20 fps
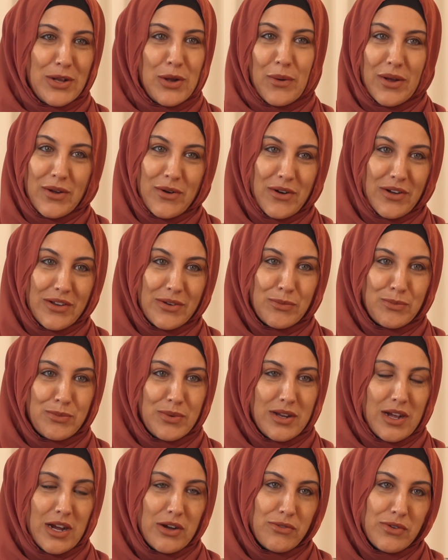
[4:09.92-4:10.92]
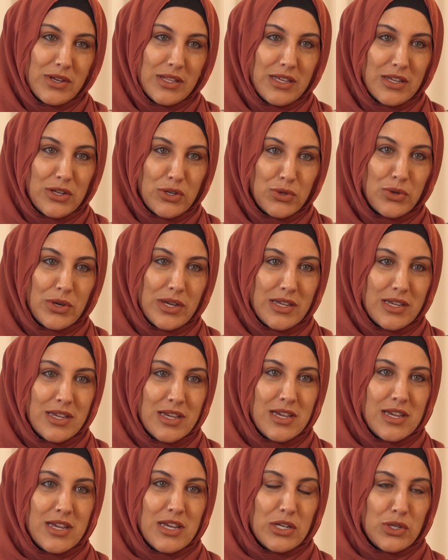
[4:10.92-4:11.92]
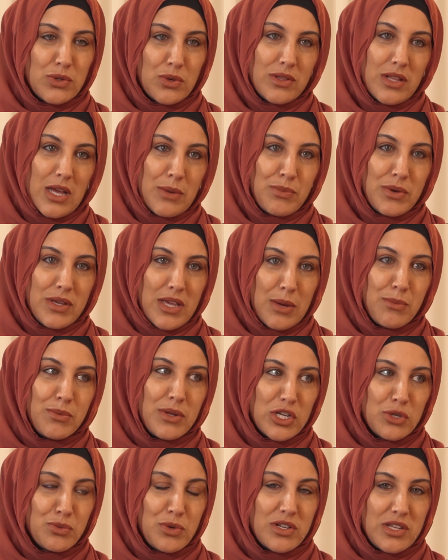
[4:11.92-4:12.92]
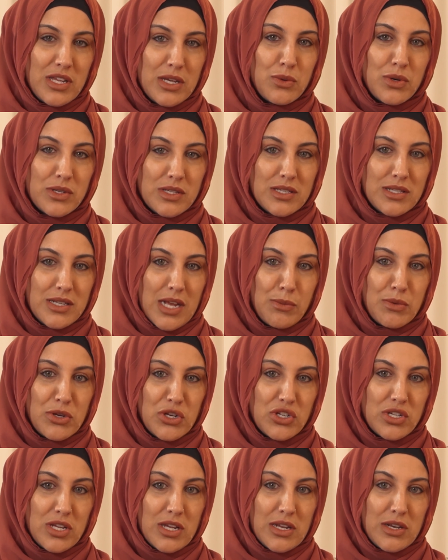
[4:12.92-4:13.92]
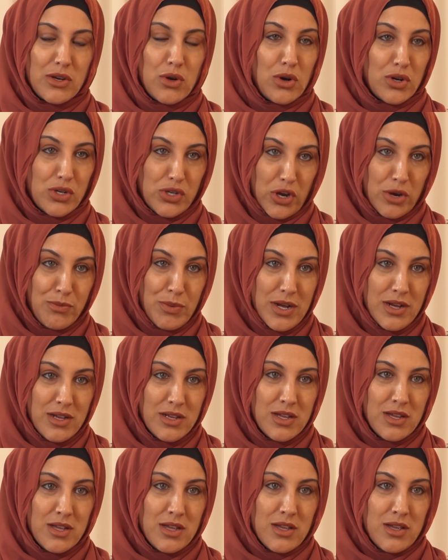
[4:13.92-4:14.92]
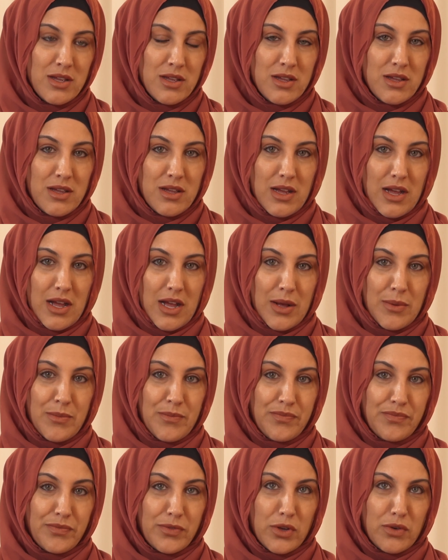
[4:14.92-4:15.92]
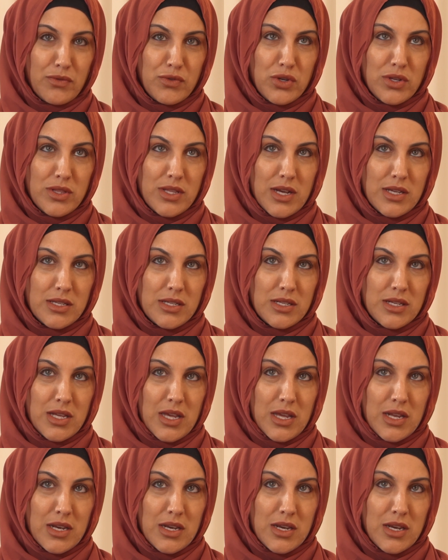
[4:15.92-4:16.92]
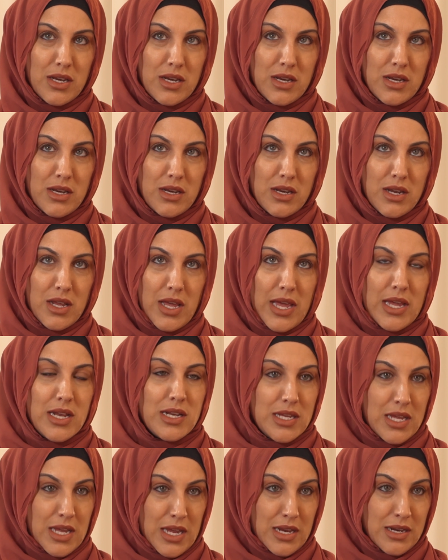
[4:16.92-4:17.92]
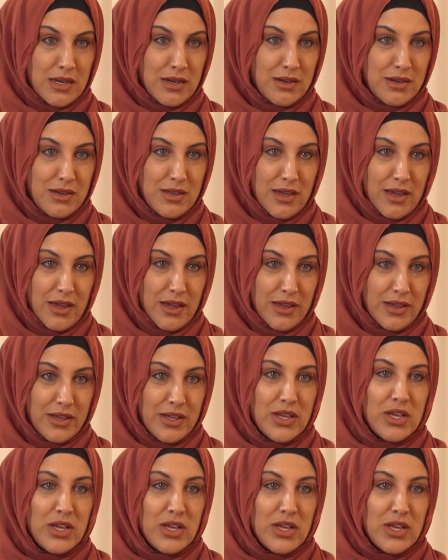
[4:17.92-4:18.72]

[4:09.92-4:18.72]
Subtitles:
going on, but I really enjoy doing that. But yeah, Blush Boutique was established in October of 2018. Yeah.